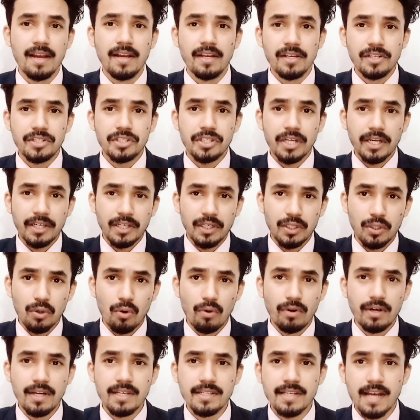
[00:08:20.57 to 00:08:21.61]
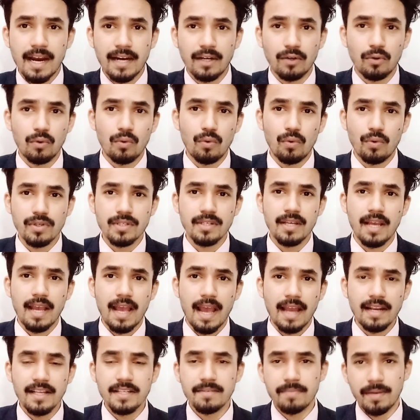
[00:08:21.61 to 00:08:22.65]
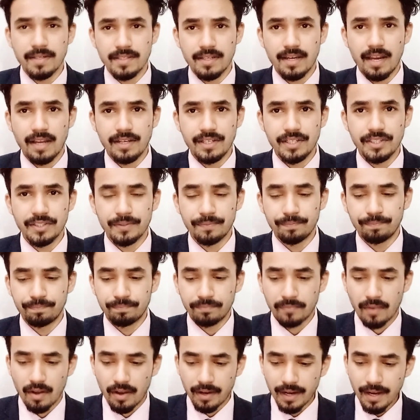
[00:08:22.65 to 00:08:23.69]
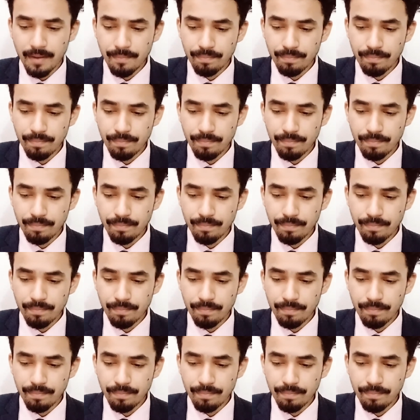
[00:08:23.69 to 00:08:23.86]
check your desired course and specialization. Okay.